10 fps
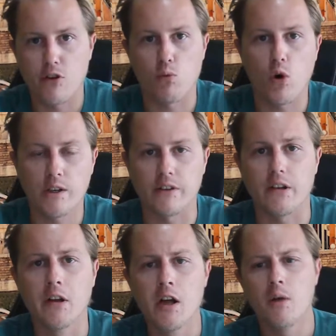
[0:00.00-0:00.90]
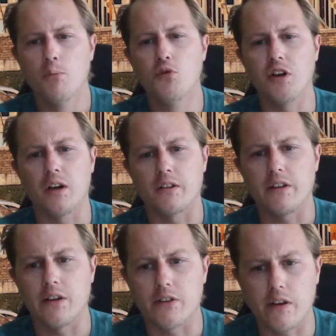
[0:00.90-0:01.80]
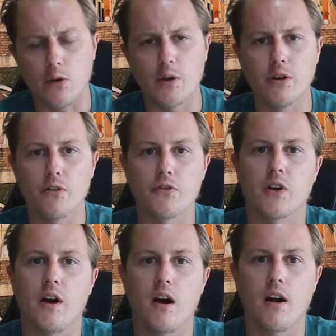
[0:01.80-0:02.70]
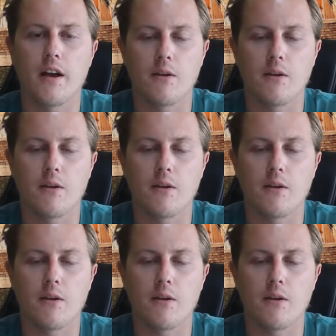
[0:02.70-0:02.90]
had wanted. Moving on to the interior of the car,